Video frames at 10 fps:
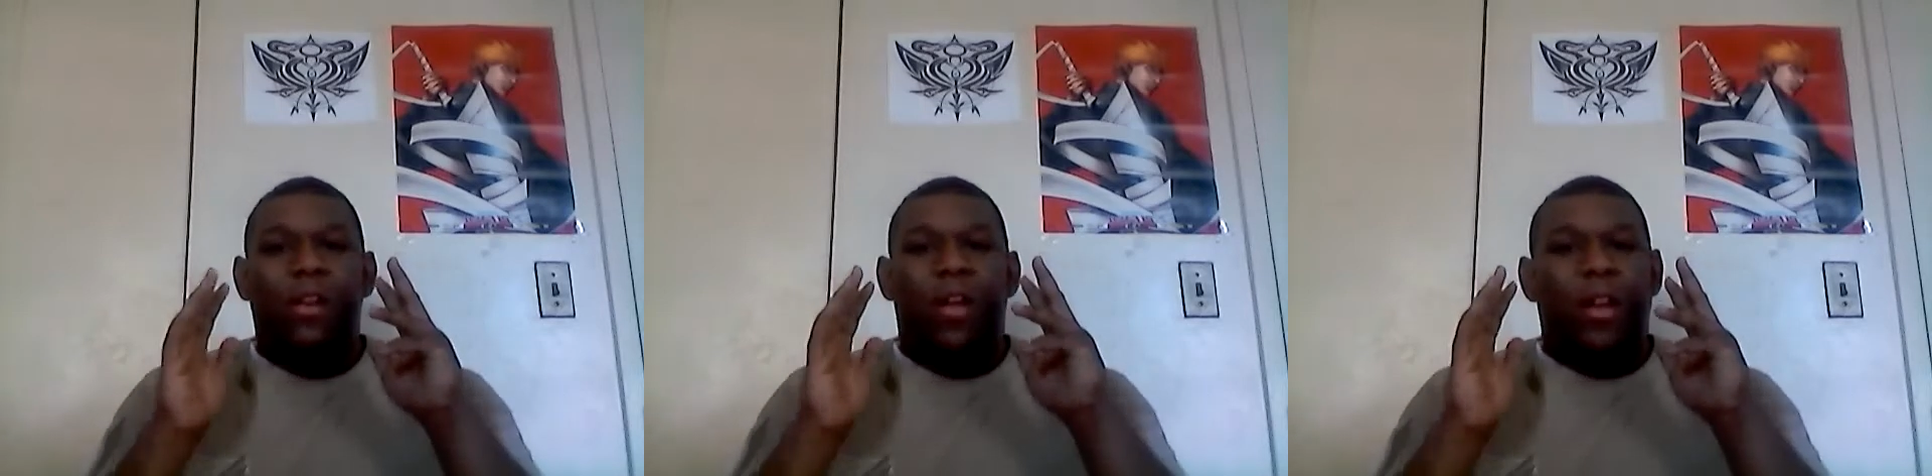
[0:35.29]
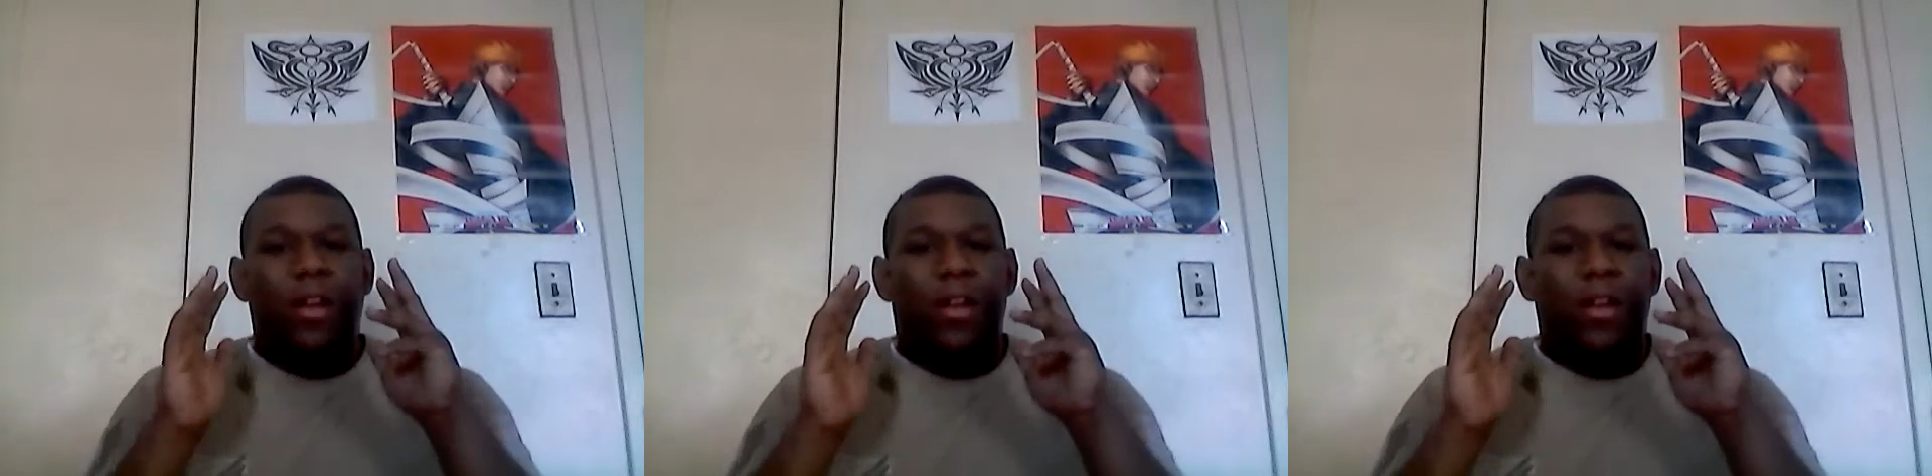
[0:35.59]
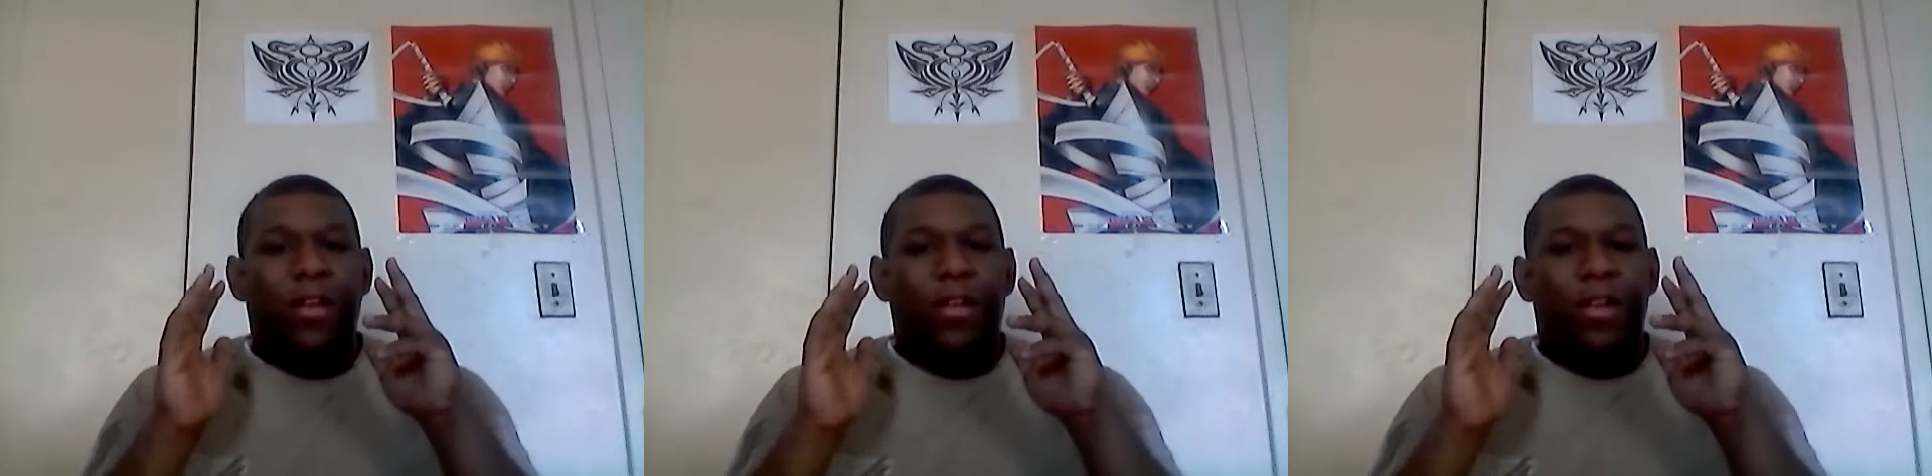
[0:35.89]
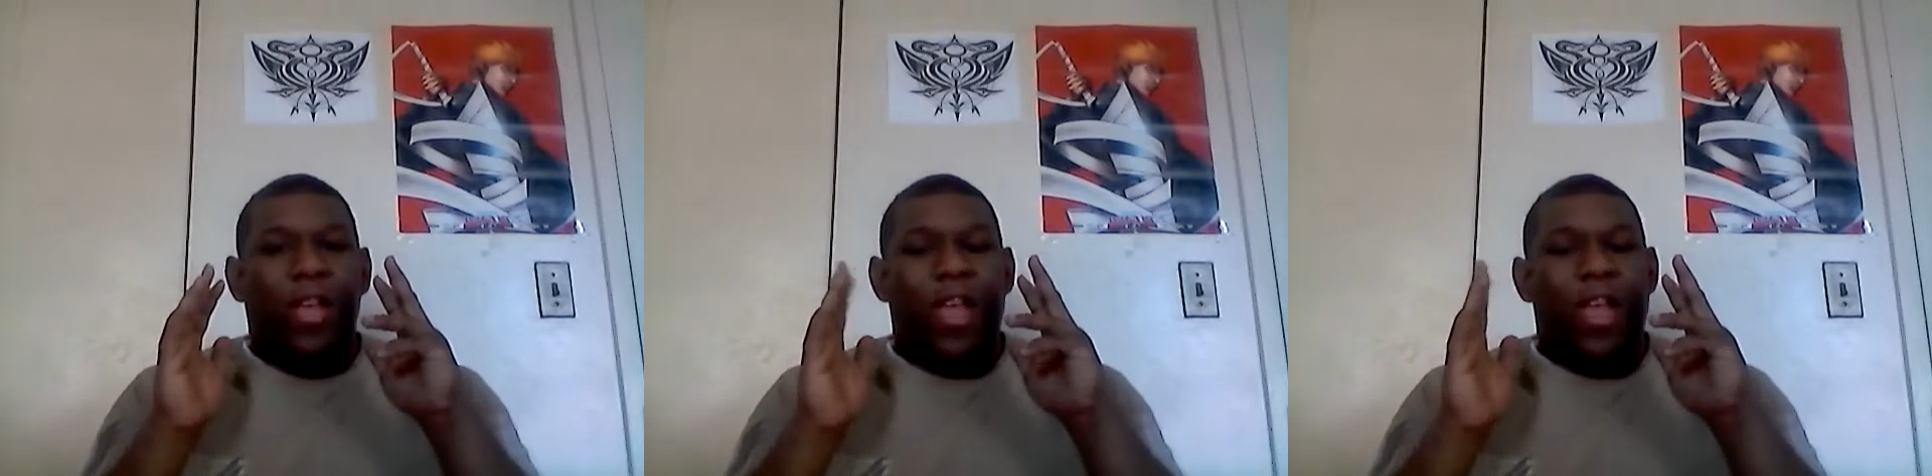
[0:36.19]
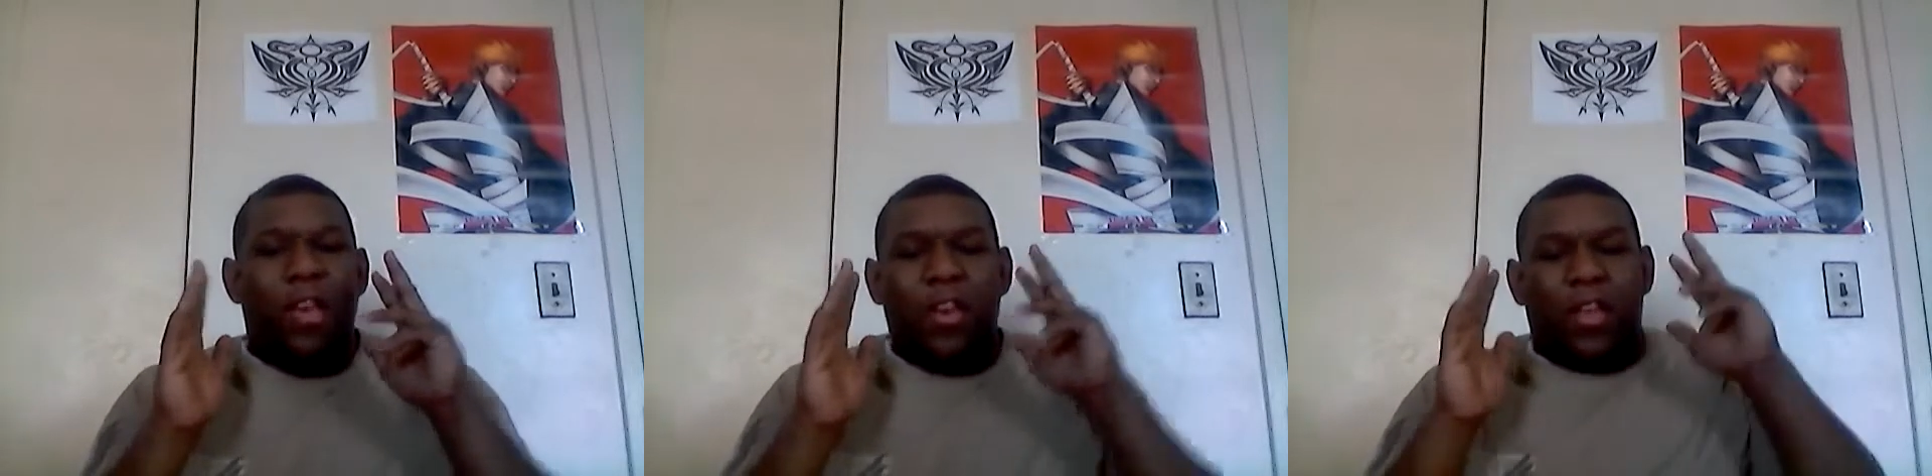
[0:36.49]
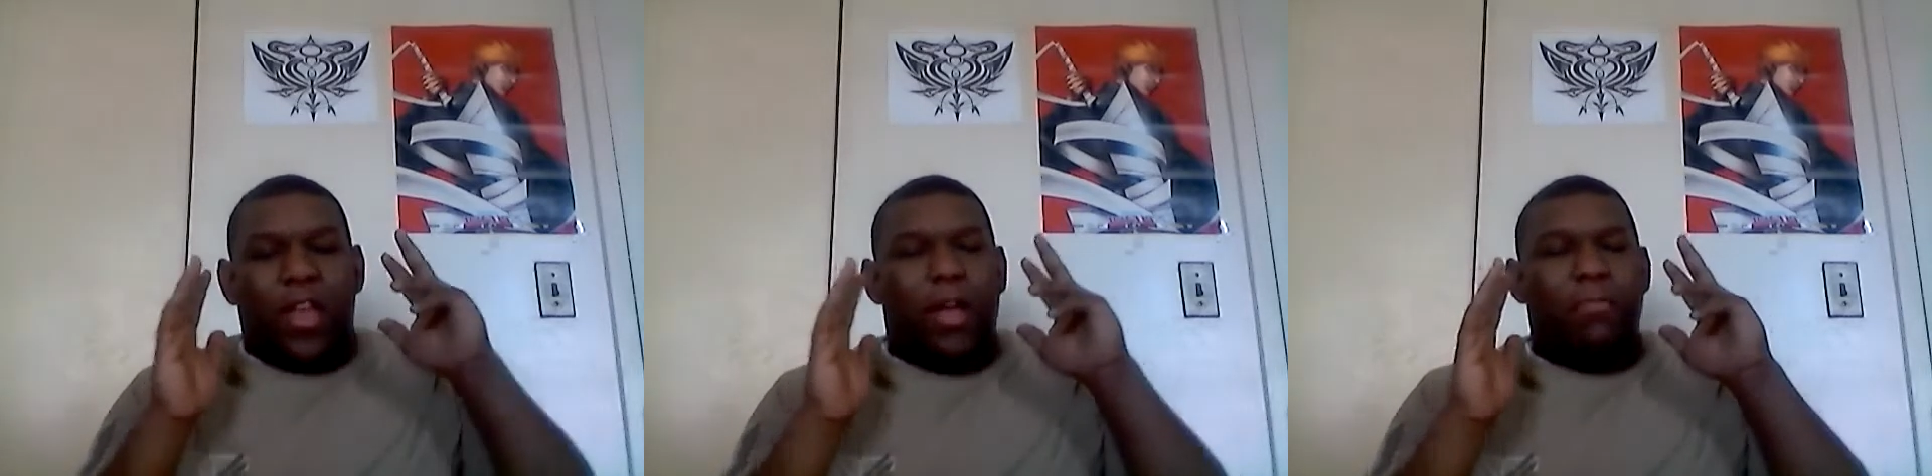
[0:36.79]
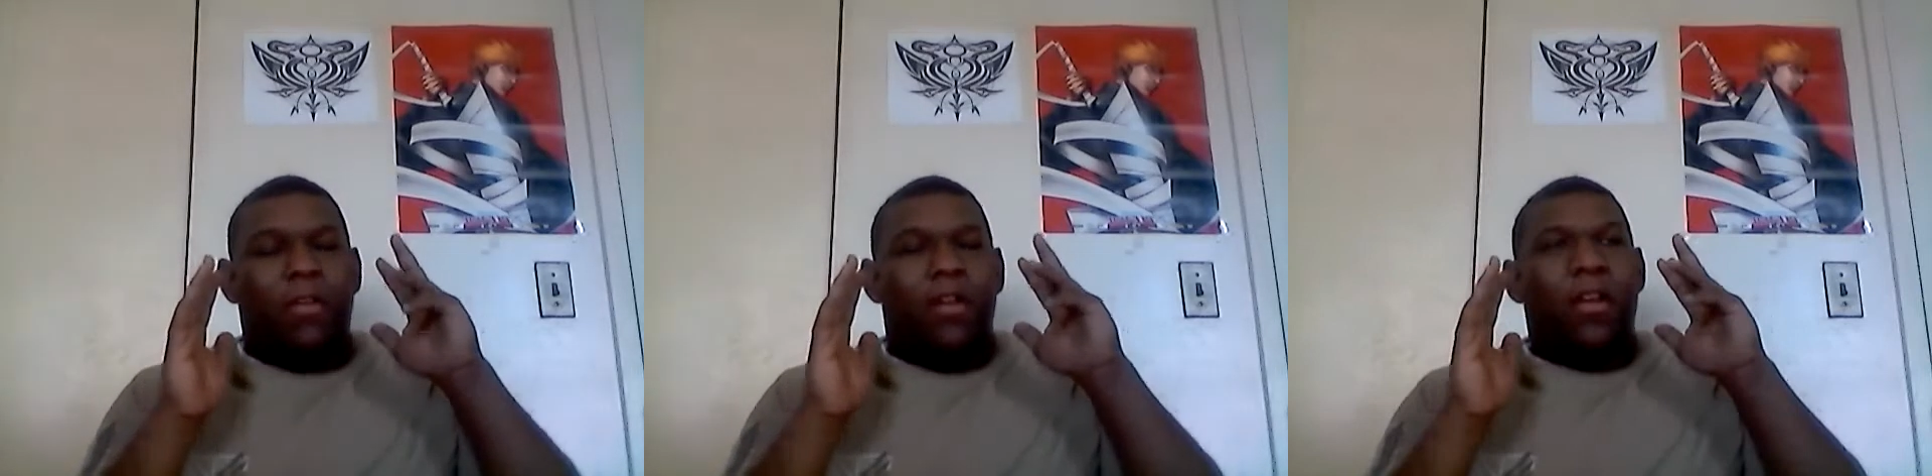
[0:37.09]
and then in
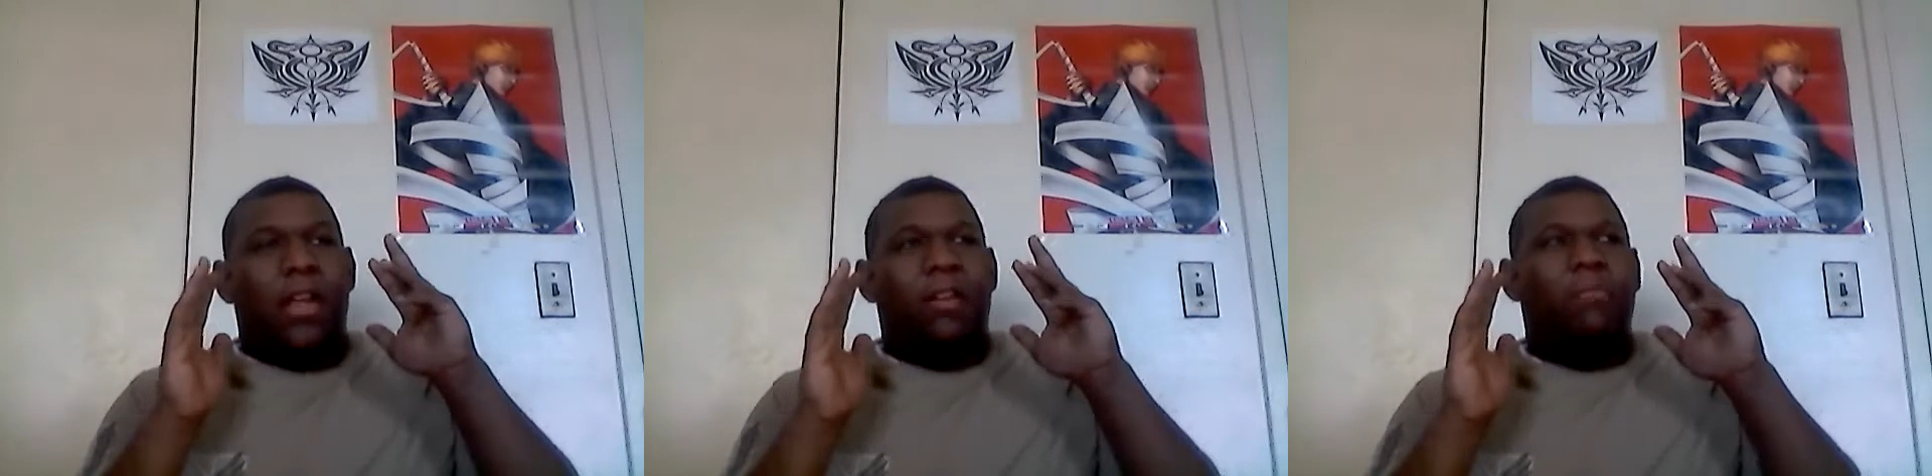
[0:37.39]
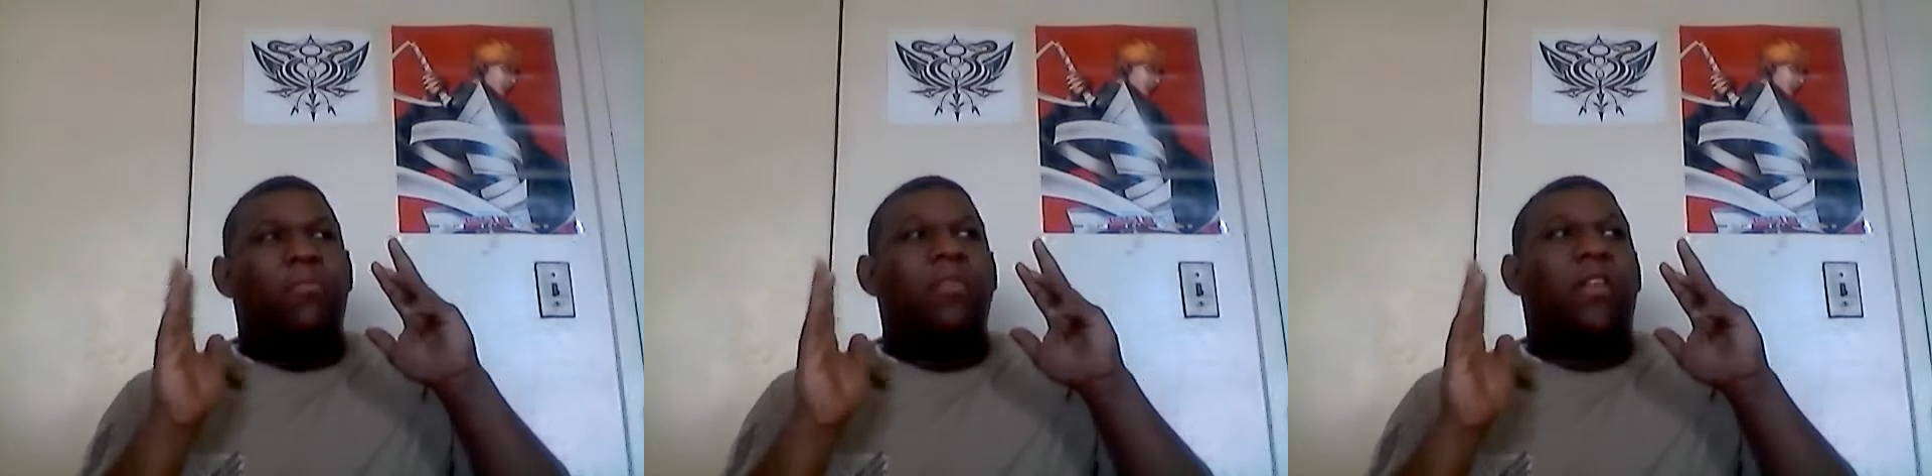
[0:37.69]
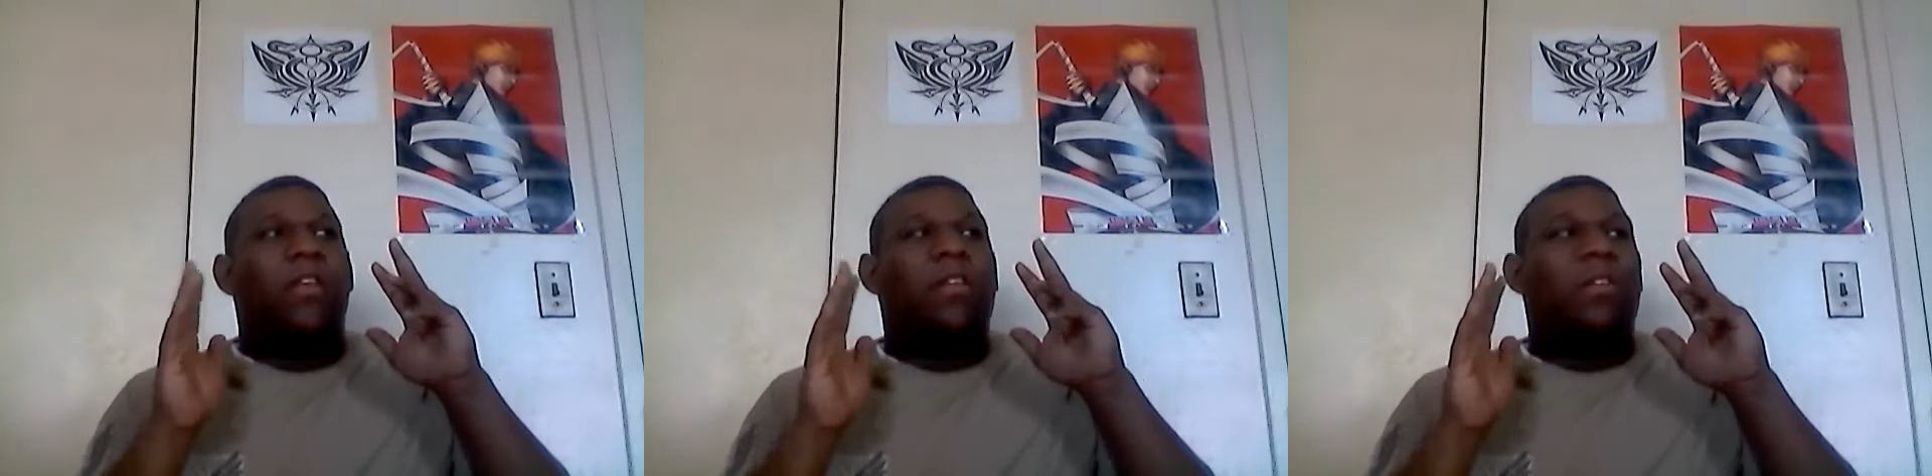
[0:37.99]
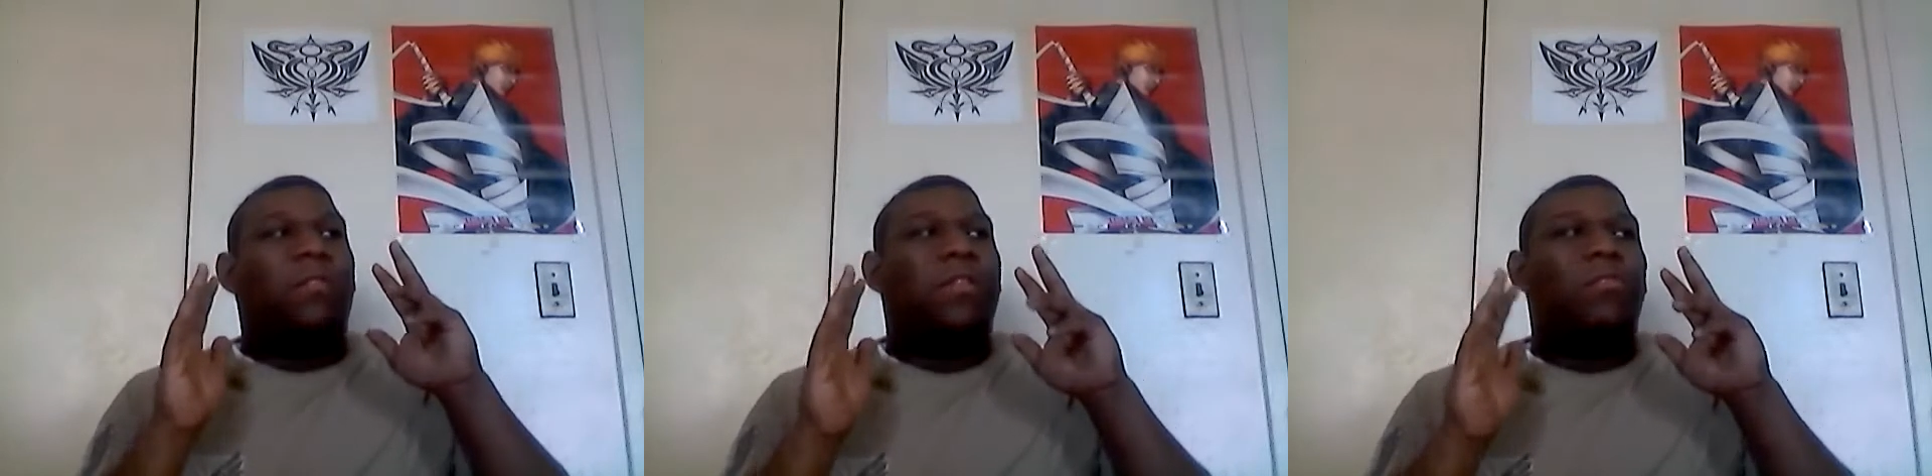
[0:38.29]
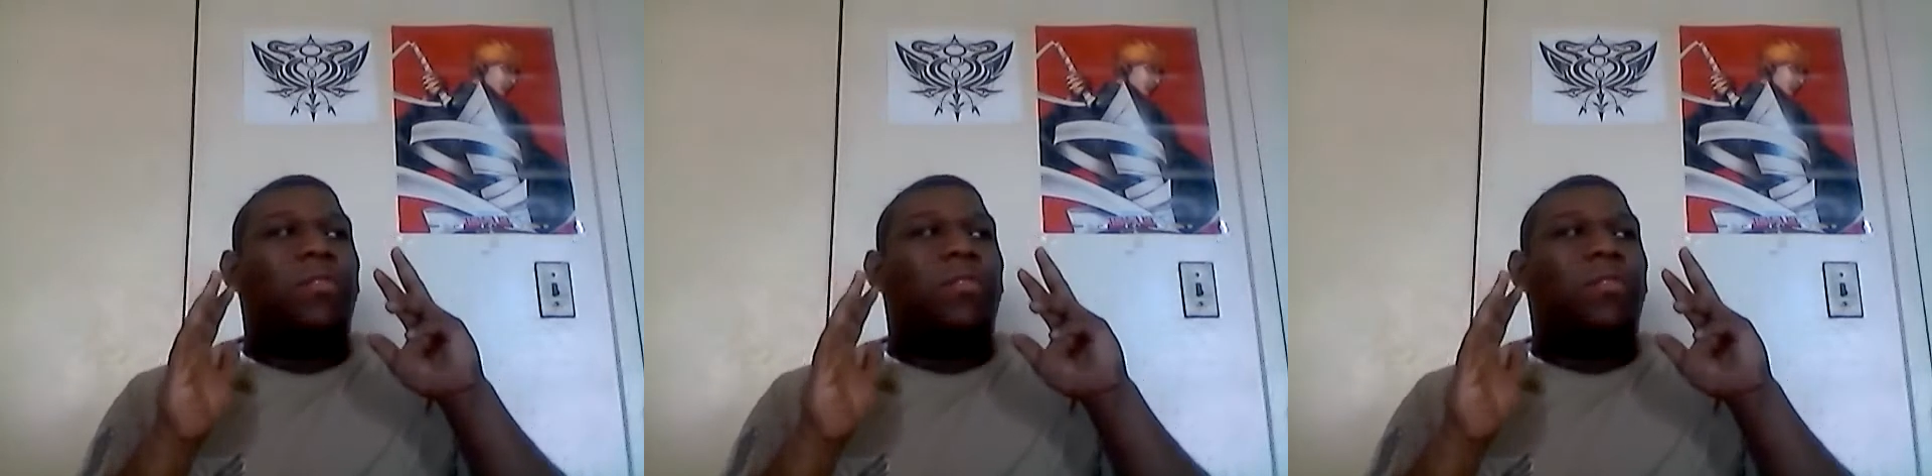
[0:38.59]
camera in the movie theater with the